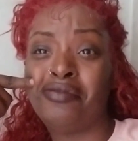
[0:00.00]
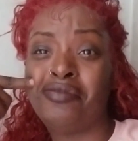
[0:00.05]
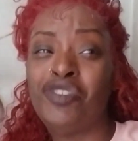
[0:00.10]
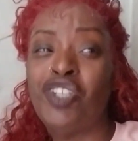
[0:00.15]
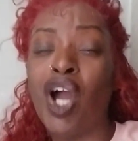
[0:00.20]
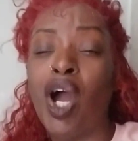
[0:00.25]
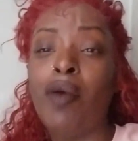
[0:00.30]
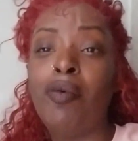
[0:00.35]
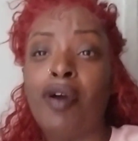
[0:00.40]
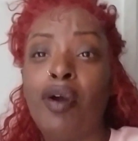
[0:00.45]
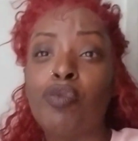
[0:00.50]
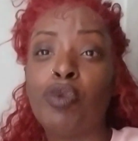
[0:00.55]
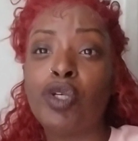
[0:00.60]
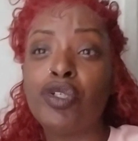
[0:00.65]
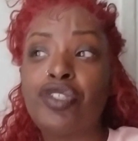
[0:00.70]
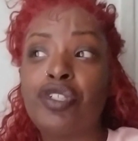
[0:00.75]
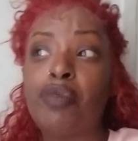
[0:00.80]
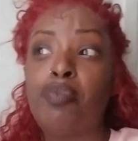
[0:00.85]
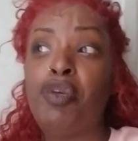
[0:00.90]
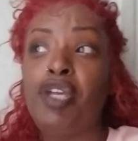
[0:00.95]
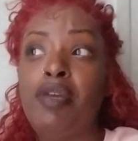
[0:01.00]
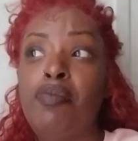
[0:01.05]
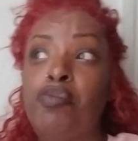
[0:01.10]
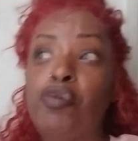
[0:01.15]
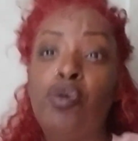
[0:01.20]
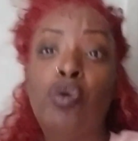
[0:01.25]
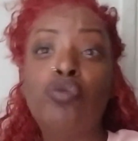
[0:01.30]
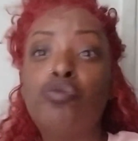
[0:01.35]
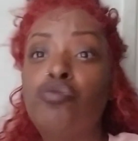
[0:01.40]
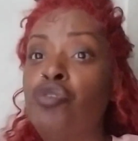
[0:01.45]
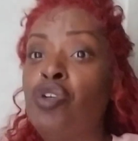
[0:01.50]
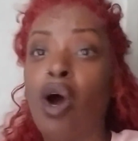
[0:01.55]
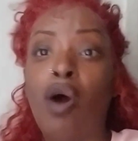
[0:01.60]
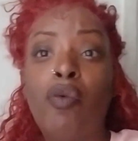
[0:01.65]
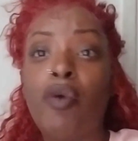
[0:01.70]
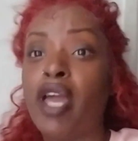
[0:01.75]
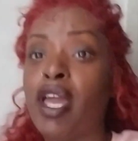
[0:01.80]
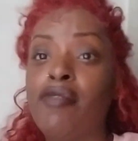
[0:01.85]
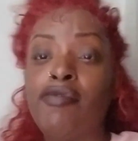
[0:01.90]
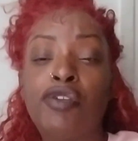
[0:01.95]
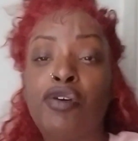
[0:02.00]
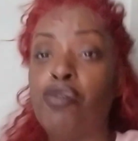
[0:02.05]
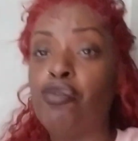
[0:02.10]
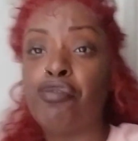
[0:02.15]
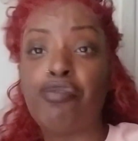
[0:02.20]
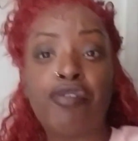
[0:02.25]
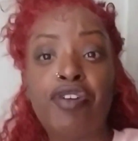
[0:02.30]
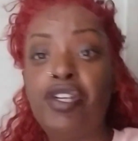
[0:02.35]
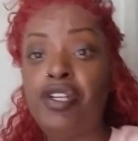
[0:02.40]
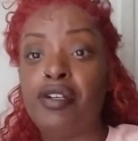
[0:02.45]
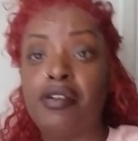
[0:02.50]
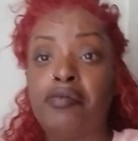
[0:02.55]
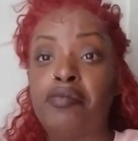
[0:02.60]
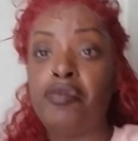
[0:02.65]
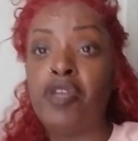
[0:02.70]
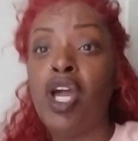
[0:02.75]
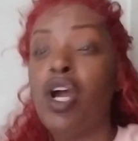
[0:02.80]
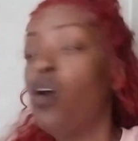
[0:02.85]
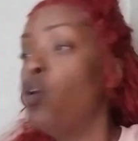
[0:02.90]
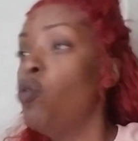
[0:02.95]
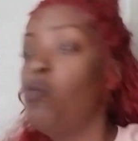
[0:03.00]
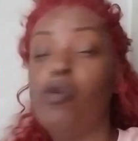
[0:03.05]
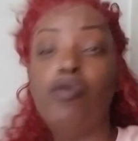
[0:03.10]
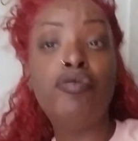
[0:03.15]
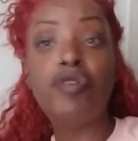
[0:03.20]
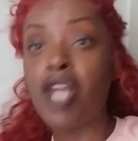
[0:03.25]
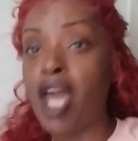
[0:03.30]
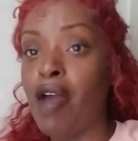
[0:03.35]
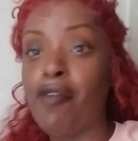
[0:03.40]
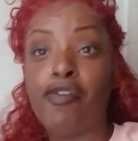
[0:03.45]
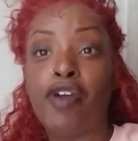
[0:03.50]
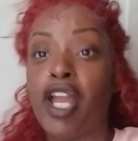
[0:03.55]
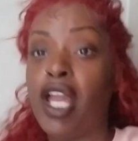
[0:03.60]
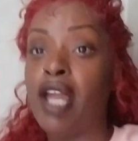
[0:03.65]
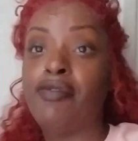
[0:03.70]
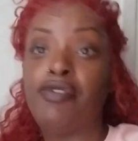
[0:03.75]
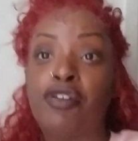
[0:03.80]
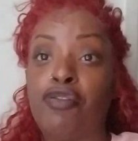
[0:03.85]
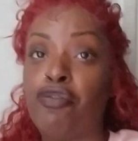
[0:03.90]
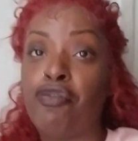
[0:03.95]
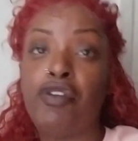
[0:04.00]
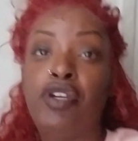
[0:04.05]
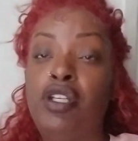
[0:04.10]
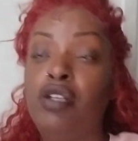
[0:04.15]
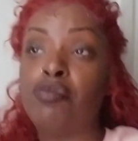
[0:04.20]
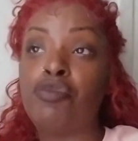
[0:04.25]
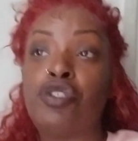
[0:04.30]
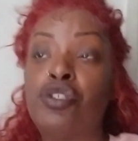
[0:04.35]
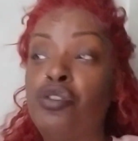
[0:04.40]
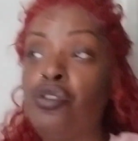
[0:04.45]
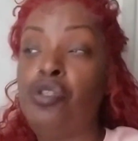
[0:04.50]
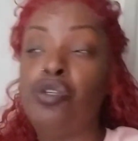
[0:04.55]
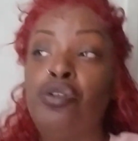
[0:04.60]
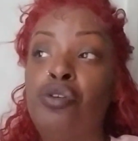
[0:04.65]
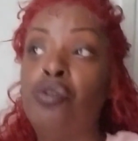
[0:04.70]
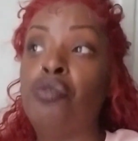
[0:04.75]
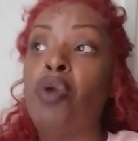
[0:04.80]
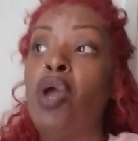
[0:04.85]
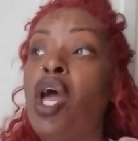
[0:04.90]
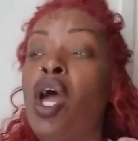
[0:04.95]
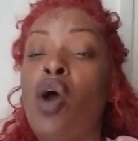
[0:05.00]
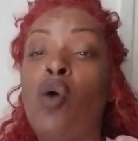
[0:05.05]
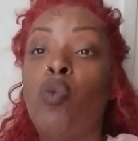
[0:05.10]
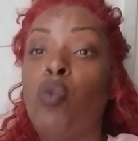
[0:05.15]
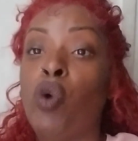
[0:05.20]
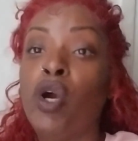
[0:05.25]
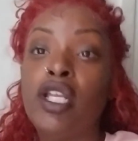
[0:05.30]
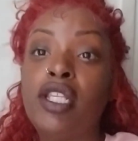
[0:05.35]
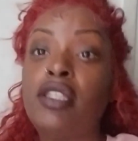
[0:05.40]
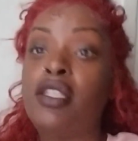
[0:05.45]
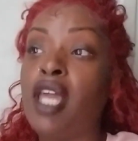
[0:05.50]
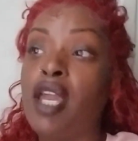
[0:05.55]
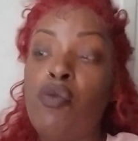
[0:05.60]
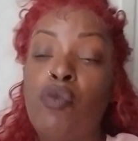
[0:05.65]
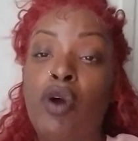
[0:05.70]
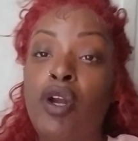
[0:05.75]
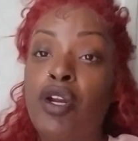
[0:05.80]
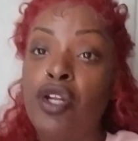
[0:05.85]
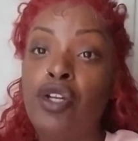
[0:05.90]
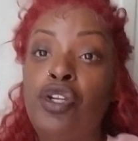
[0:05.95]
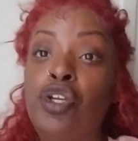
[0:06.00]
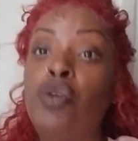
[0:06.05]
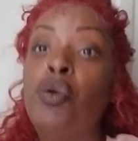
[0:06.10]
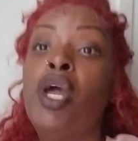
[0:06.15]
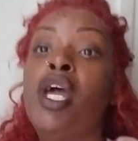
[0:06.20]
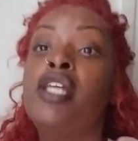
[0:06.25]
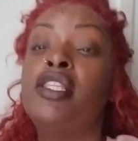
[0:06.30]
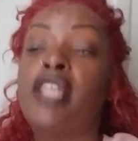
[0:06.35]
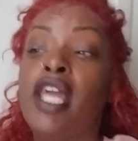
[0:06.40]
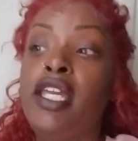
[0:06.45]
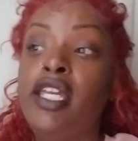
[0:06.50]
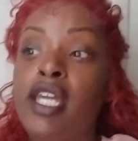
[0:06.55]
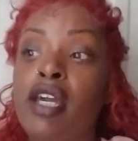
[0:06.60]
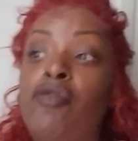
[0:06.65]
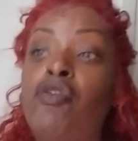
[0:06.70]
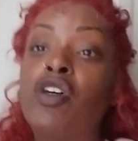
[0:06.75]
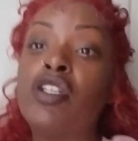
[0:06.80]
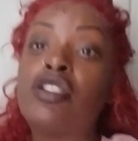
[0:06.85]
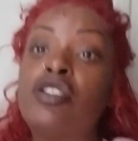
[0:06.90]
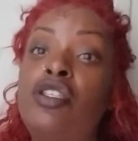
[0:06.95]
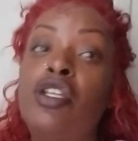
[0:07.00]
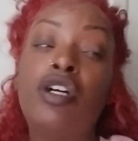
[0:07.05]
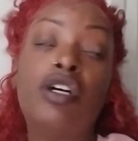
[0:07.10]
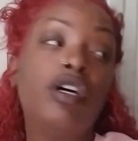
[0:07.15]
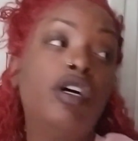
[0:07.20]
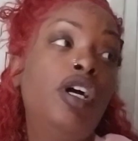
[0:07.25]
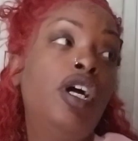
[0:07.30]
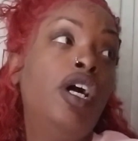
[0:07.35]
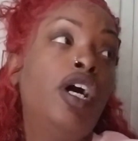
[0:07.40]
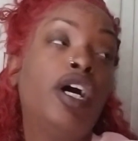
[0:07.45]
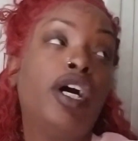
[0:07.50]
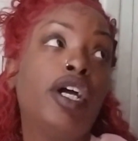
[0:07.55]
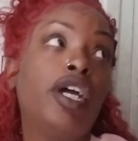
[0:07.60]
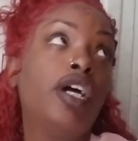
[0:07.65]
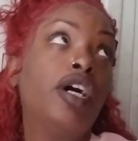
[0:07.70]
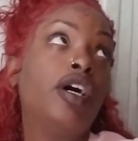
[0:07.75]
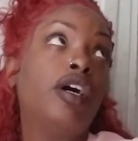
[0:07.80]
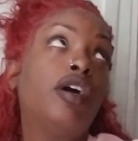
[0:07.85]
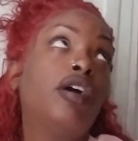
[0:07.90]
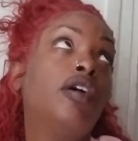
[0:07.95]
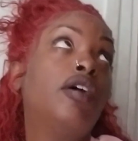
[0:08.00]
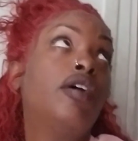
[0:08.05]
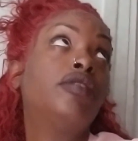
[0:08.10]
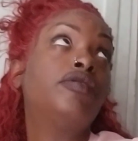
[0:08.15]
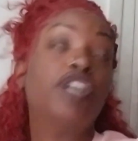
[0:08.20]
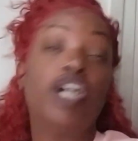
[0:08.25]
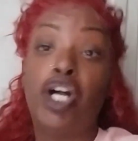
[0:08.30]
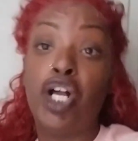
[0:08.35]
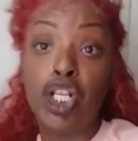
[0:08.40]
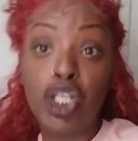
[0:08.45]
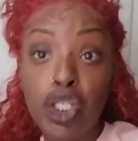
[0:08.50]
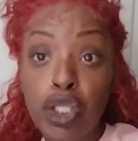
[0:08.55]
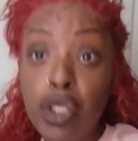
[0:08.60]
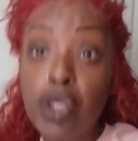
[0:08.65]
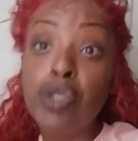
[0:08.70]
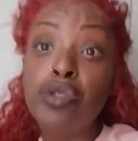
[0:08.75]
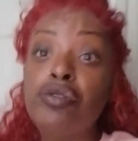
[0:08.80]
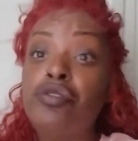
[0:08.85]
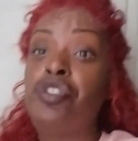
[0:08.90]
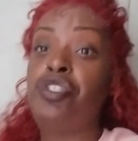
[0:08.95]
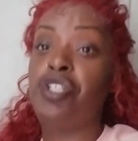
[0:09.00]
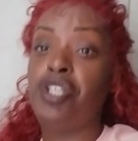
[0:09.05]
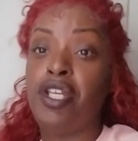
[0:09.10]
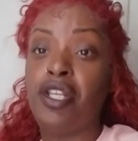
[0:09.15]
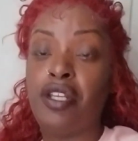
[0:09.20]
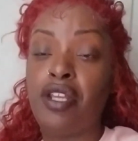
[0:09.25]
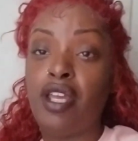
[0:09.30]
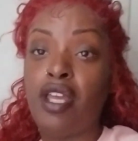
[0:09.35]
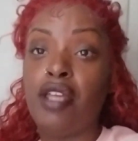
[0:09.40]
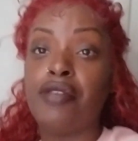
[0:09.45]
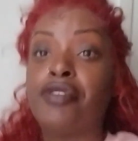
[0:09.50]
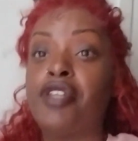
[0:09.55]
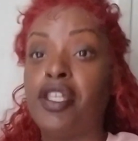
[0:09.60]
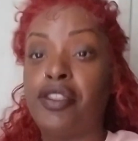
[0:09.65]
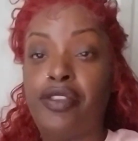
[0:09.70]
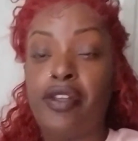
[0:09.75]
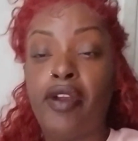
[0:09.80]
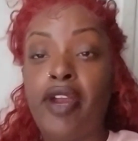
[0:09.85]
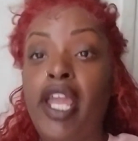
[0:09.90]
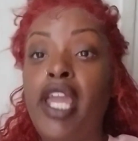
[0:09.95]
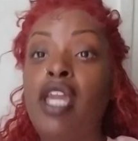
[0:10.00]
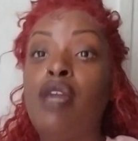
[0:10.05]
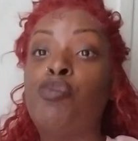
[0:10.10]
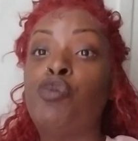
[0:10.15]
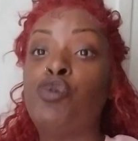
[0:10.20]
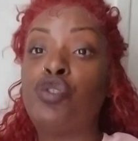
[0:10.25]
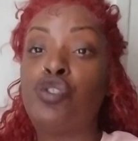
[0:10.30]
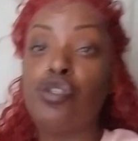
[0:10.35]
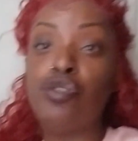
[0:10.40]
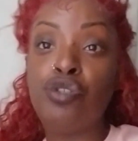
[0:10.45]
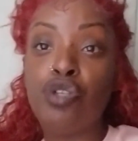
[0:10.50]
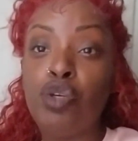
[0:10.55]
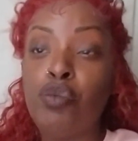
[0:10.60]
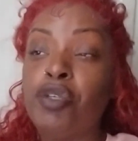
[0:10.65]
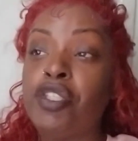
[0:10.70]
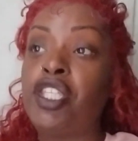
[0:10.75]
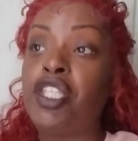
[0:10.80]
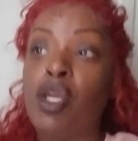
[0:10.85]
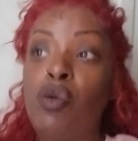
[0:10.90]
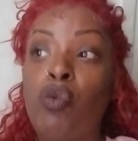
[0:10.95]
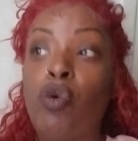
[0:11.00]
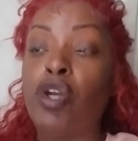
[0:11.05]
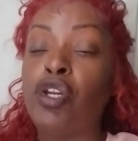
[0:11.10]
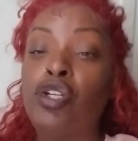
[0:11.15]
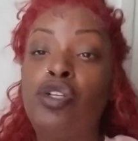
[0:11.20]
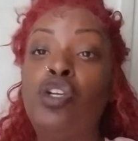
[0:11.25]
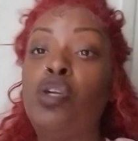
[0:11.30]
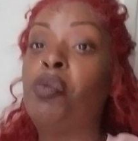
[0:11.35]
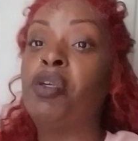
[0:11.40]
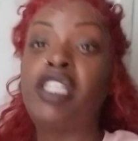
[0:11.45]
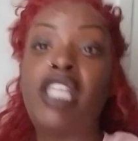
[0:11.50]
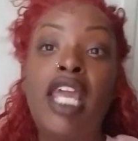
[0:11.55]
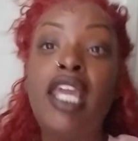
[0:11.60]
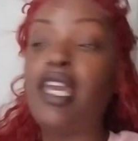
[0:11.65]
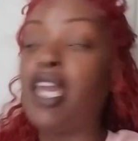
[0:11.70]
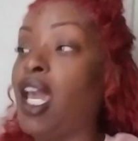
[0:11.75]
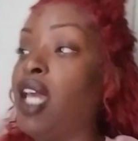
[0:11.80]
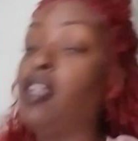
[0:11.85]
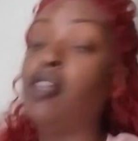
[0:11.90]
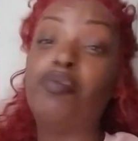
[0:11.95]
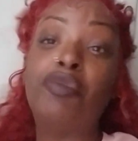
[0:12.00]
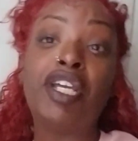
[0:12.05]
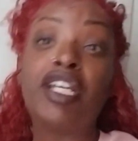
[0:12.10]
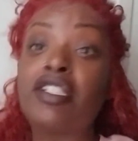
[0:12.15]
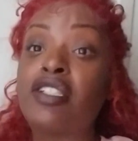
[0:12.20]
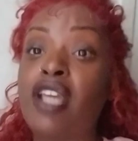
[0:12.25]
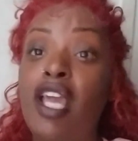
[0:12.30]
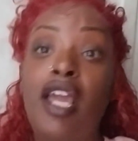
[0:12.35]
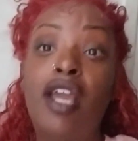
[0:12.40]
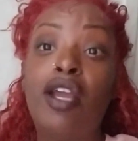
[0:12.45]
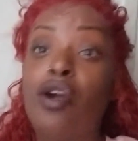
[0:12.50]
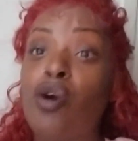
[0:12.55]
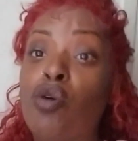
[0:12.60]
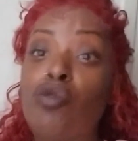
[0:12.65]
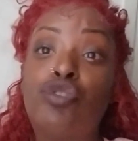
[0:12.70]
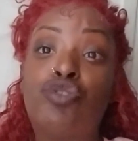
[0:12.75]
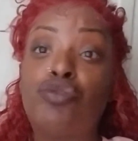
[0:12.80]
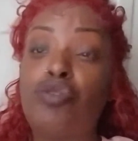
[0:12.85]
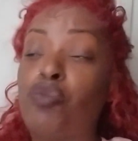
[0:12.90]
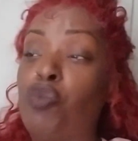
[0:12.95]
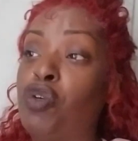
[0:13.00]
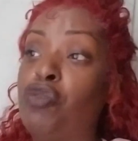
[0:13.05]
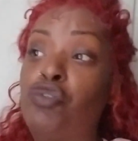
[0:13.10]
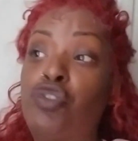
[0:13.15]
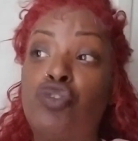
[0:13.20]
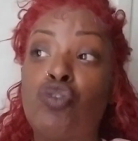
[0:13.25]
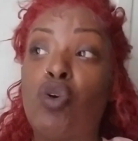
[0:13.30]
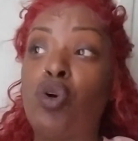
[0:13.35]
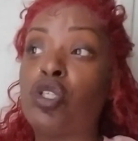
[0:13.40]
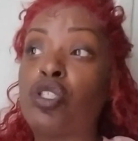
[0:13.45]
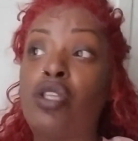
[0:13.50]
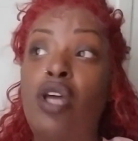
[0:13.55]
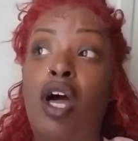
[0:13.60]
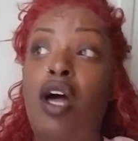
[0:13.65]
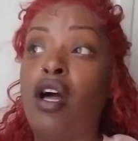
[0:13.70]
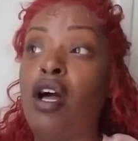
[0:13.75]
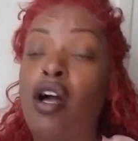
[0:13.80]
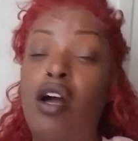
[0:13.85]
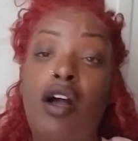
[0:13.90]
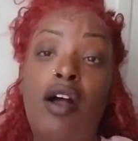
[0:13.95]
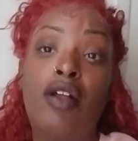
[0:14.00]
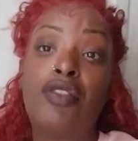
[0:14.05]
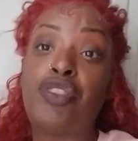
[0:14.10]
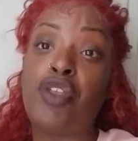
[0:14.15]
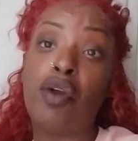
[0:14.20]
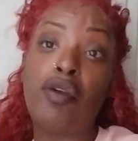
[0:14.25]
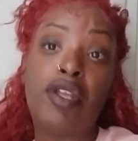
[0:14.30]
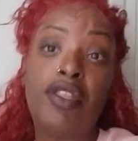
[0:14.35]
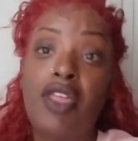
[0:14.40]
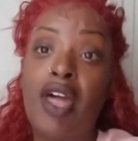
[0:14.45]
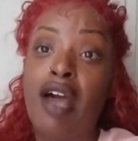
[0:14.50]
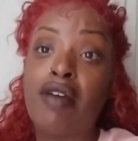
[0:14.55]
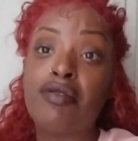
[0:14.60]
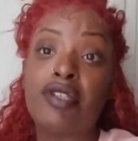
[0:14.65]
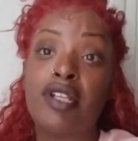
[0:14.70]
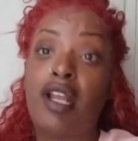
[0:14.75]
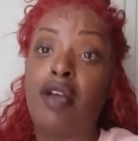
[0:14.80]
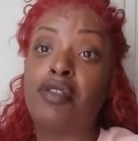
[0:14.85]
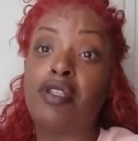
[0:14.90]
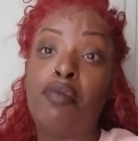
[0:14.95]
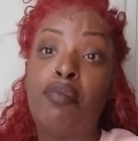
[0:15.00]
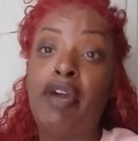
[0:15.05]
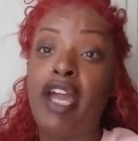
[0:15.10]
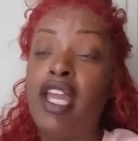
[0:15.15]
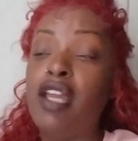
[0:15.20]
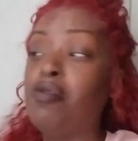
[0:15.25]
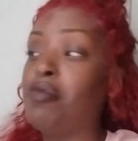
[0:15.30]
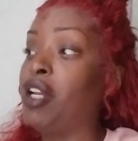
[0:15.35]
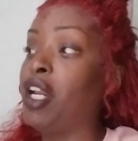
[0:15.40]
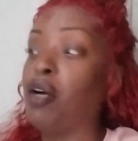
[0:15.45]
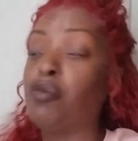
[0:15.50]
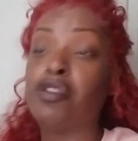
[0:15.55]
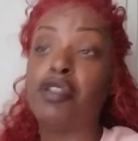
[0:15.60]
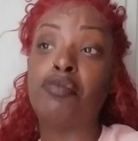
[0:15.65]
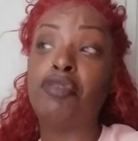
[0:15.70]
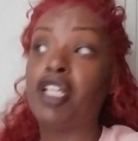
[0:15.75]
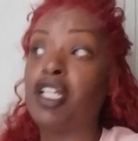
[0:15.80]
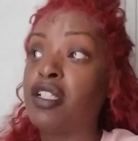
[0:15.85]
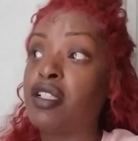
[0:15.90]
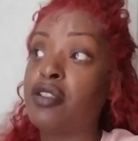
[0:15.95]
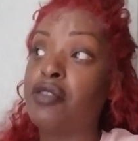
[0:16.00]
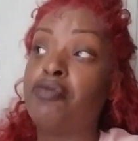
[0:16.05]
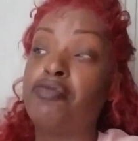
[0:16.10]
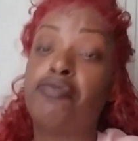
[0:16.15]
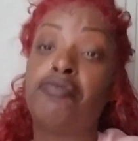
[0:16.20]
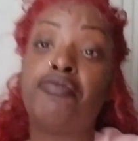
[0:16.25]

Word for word: Y'all want to worship people who don't have no freedom, who will never have the freedom to do what they want to do. They give us the uh, uh, the illusion that they're able to do what they want to do, but they can't. Them niggas can't go withdraw uh, uh, uh, thirty thousand out the bank without them niggas.